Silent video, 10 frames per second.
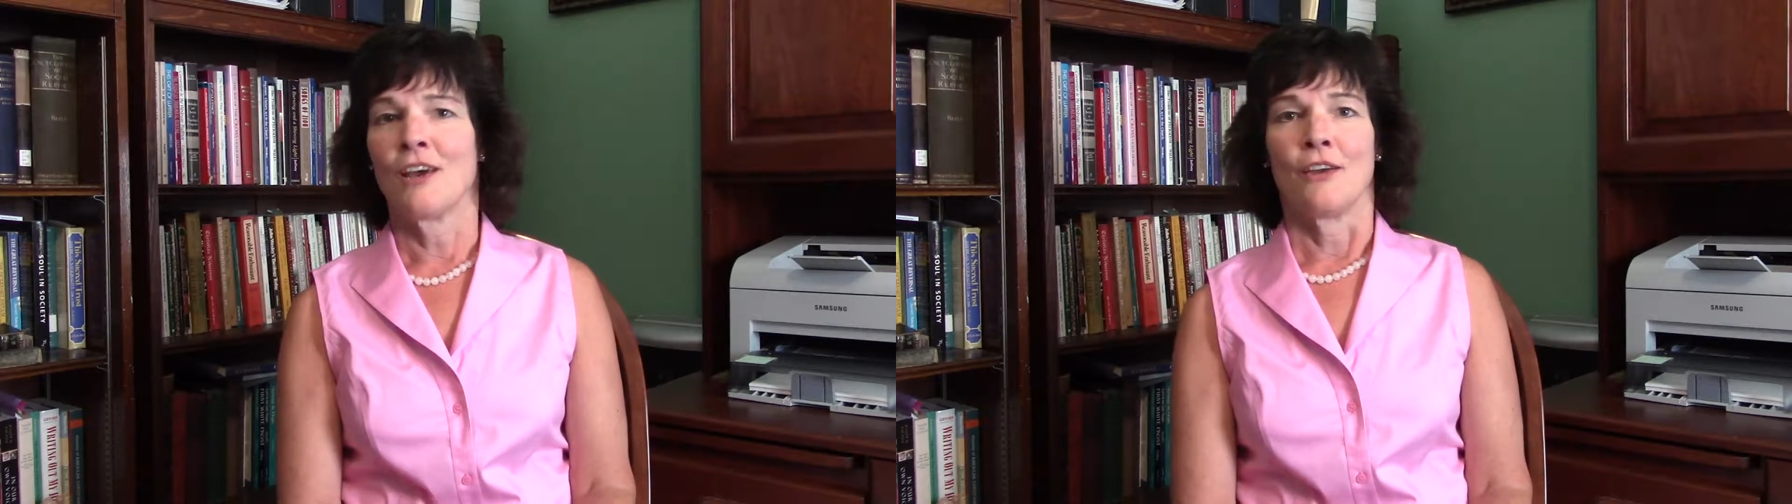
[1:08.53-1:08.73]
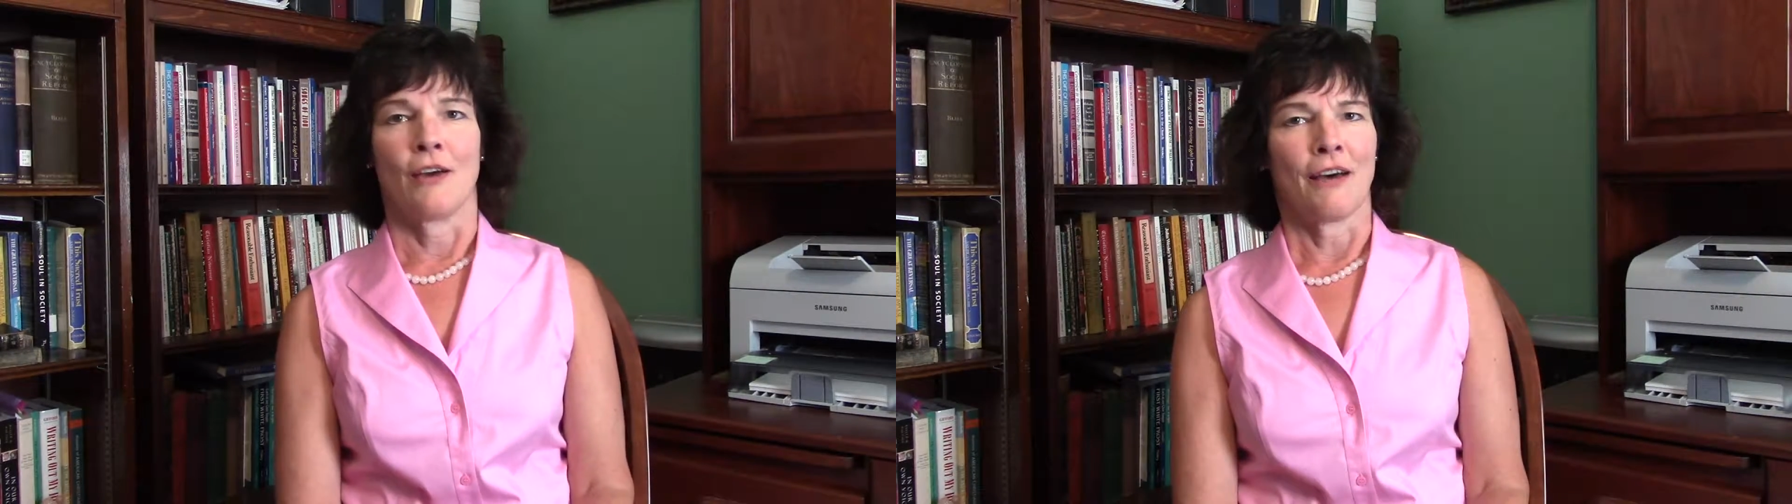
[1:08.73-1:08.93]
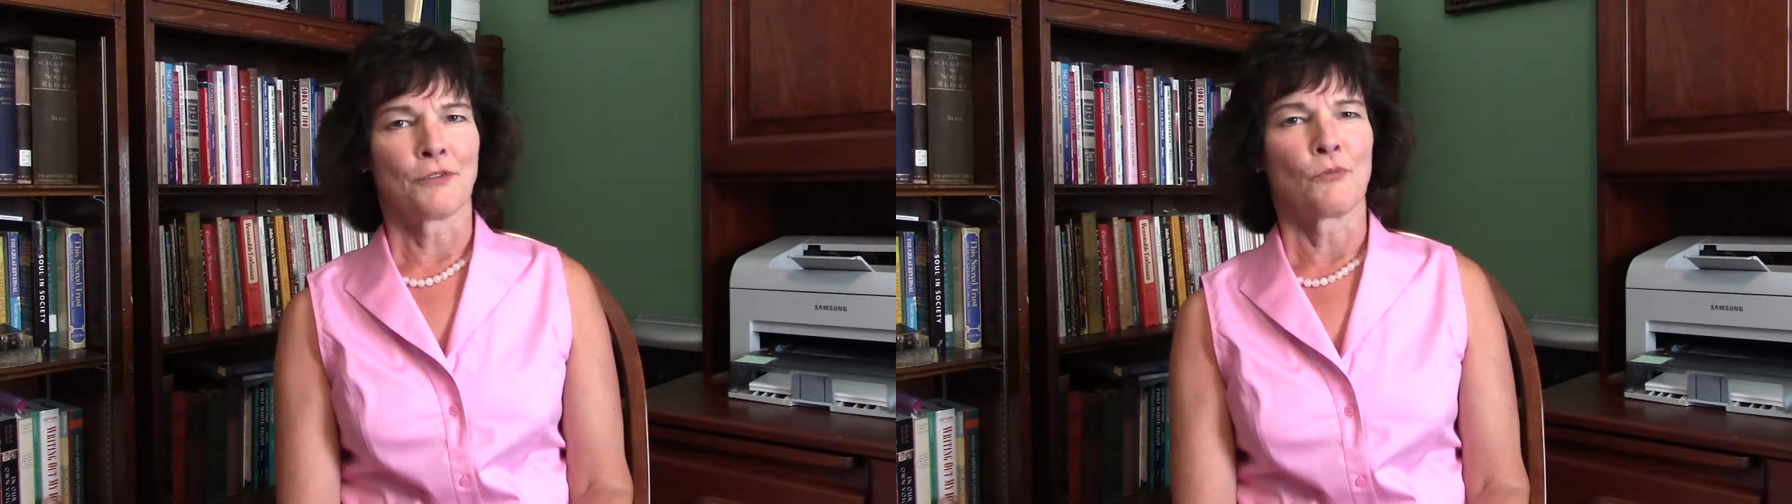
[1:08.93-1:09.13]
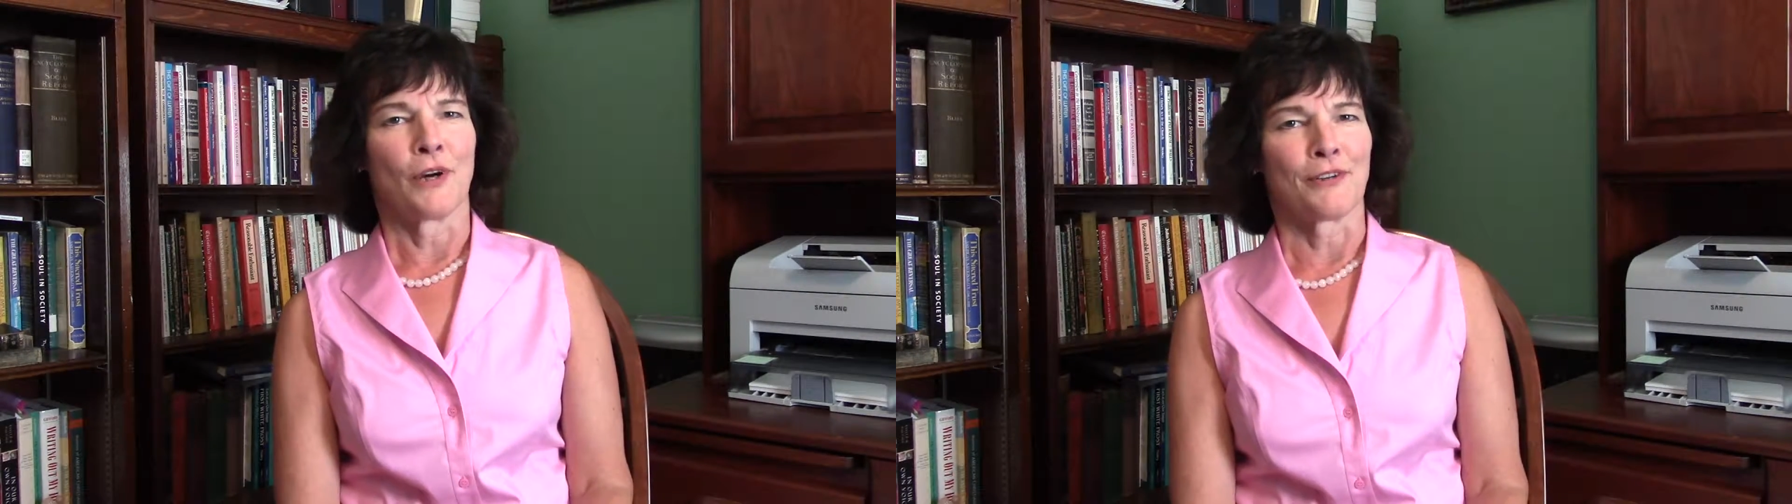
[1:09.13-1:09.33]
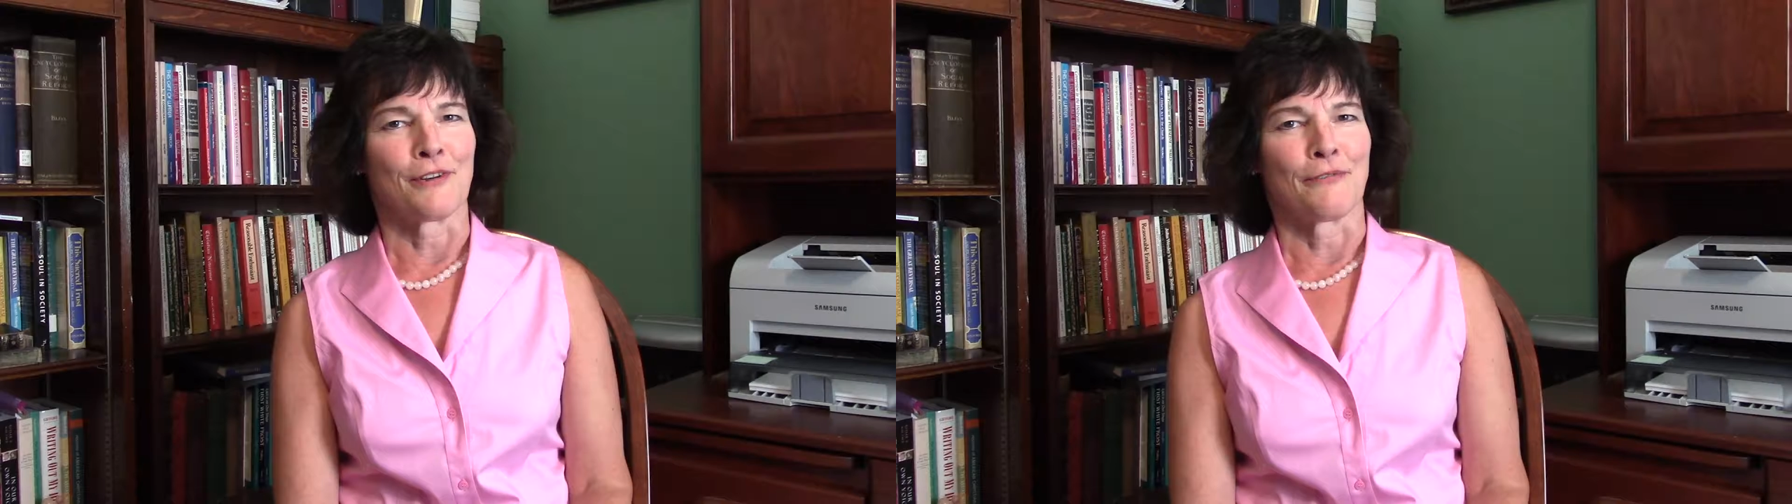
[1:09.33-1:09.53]
you have to
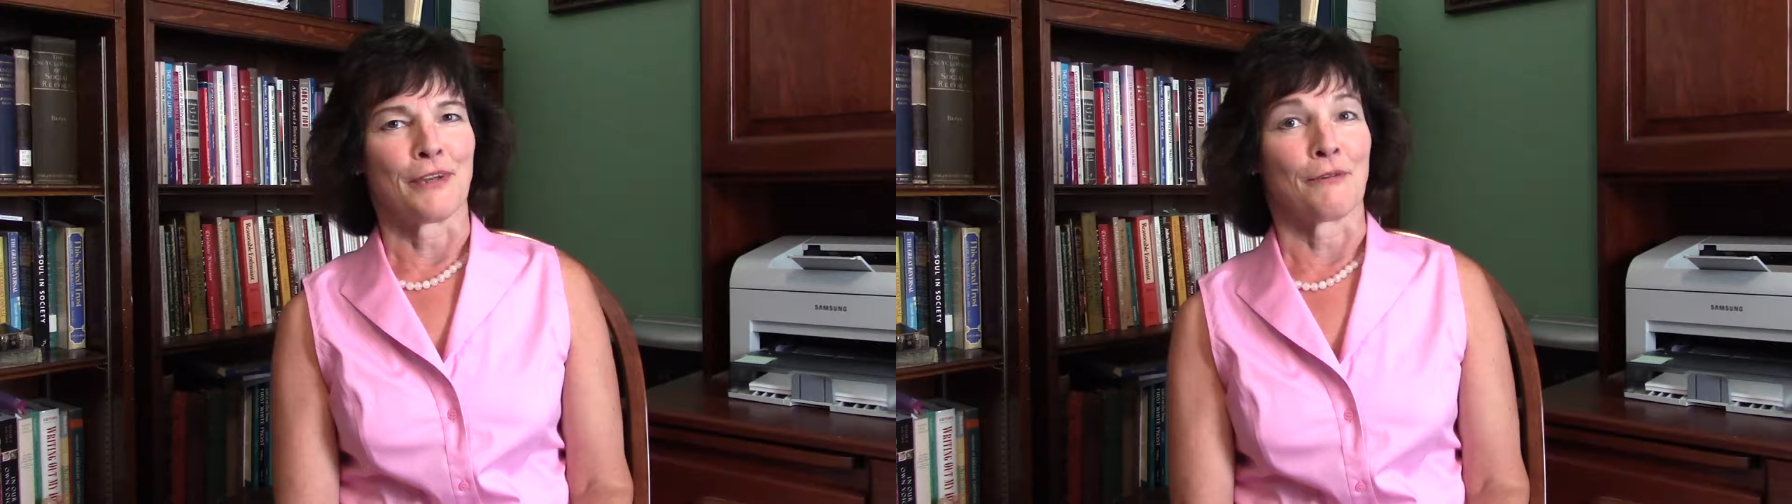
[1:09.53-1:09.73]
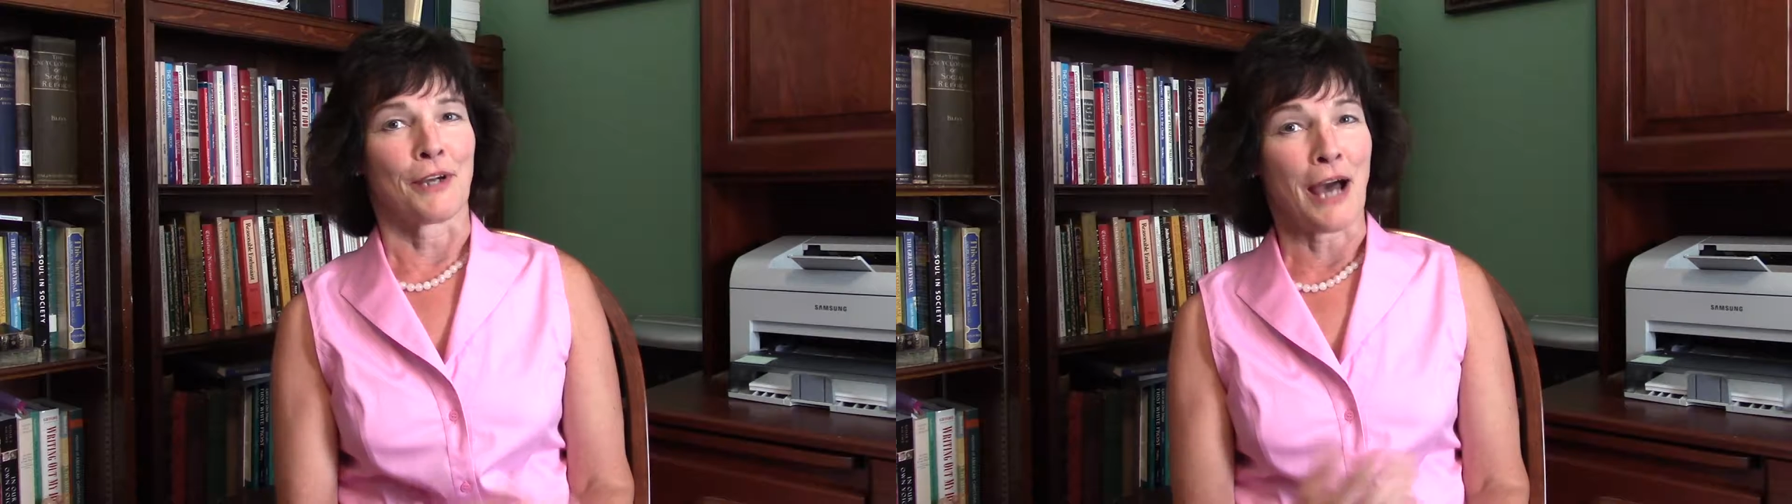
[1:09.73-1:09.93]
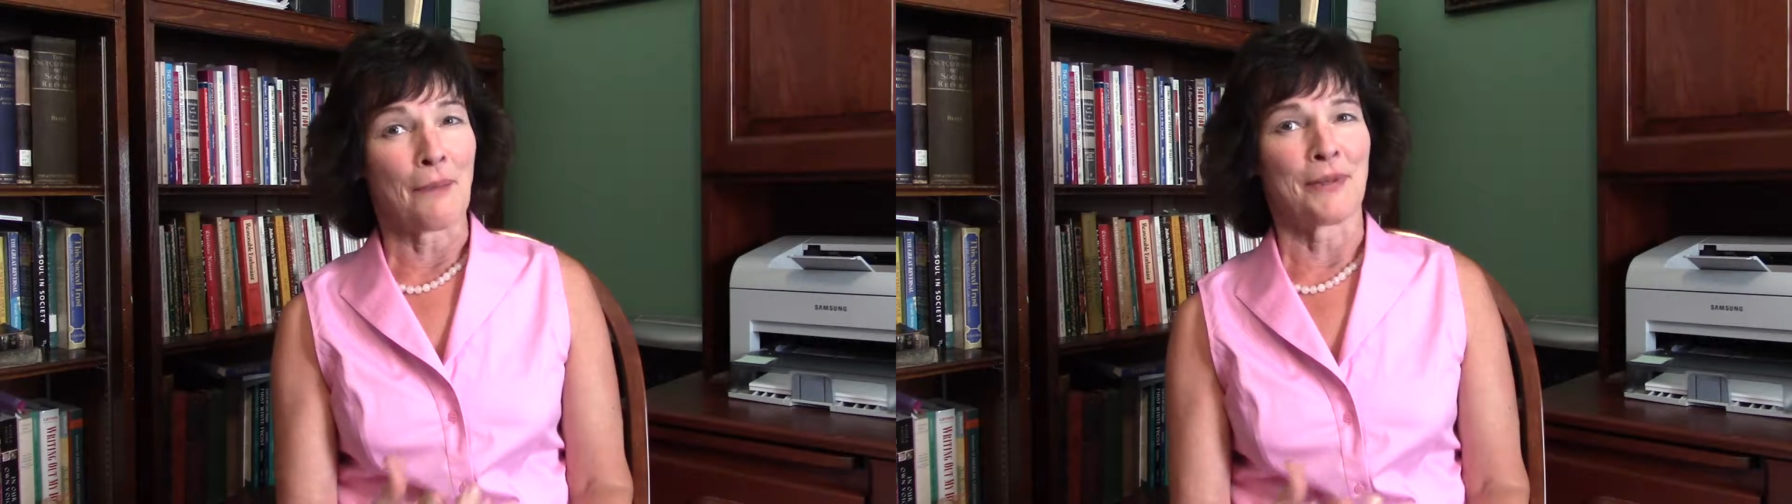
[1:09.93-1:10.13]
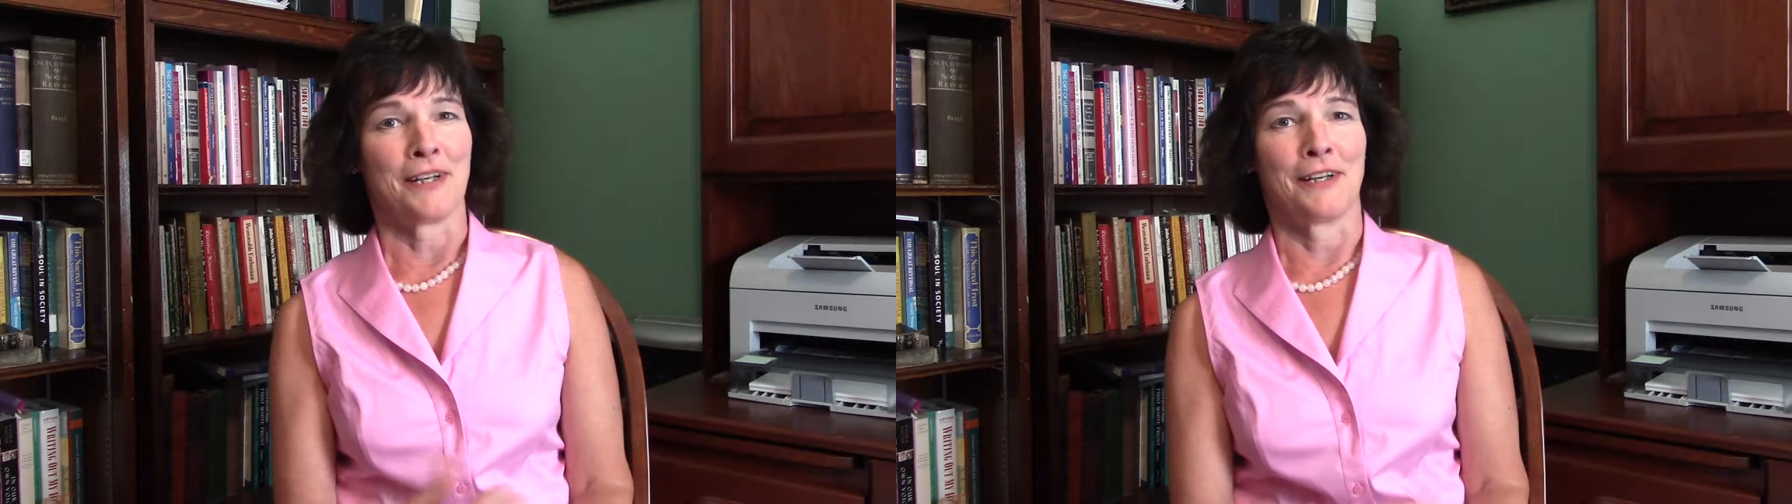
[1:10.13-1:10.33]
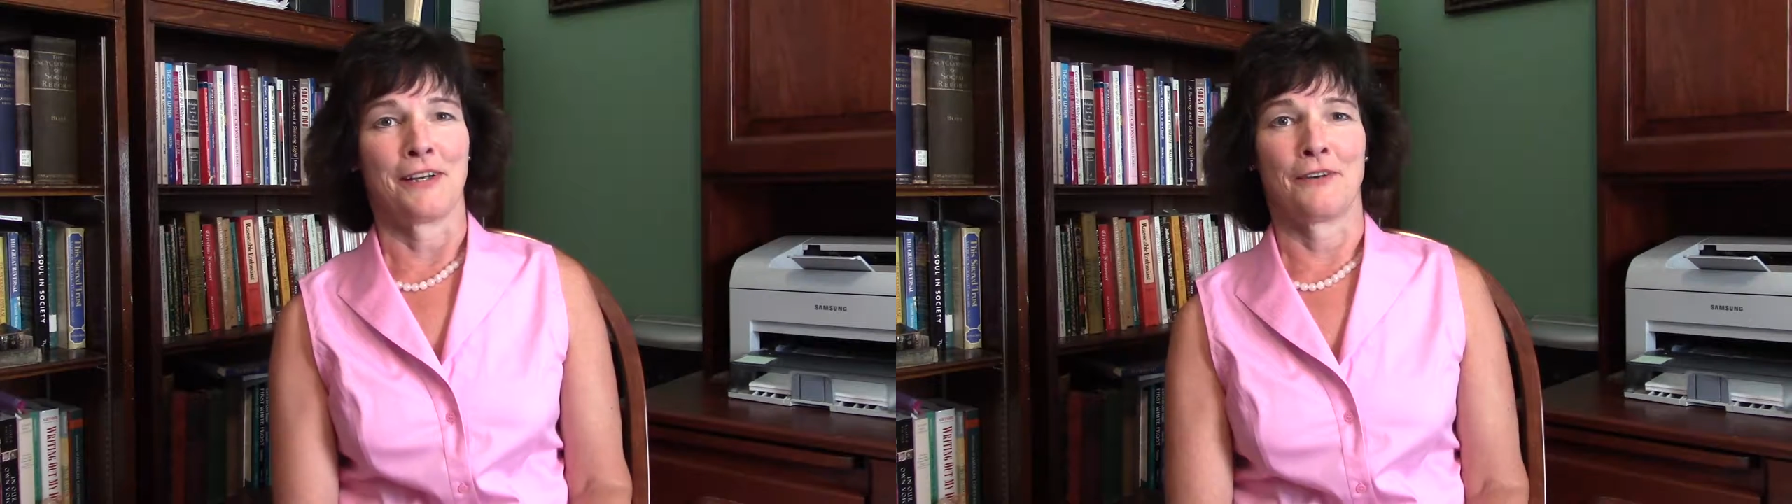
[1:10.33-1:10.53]
wonder if they were
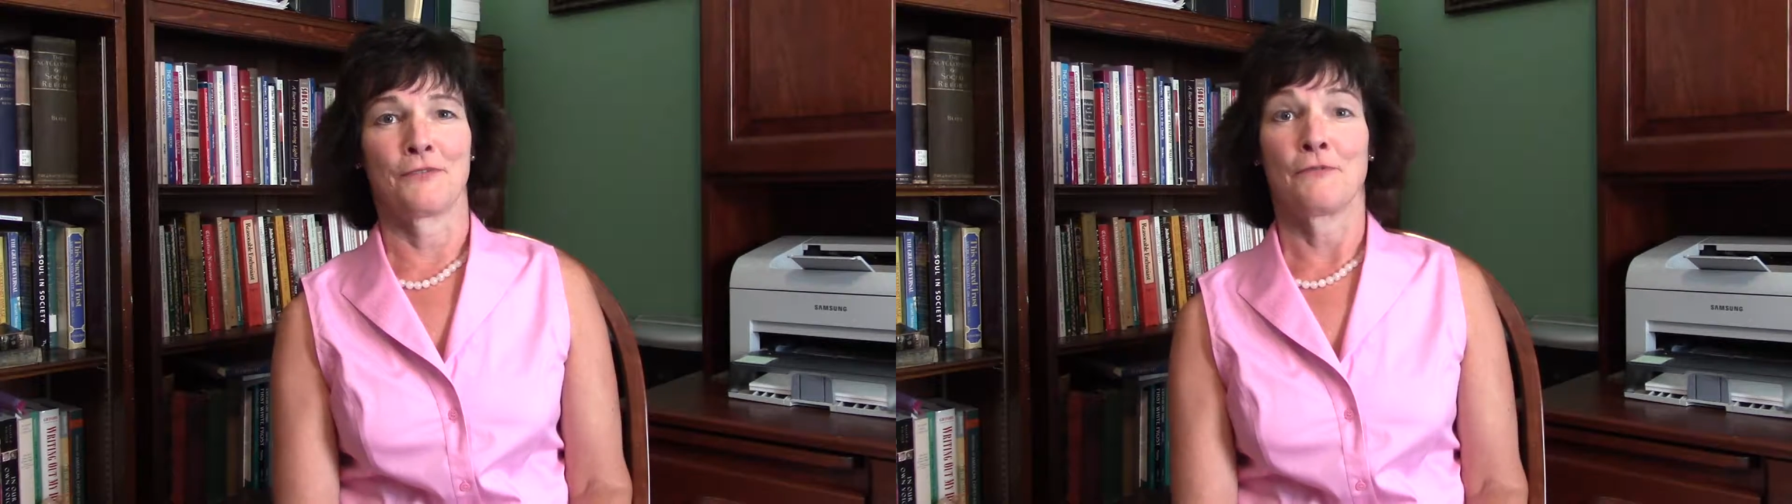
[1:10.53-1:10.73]
competent enough to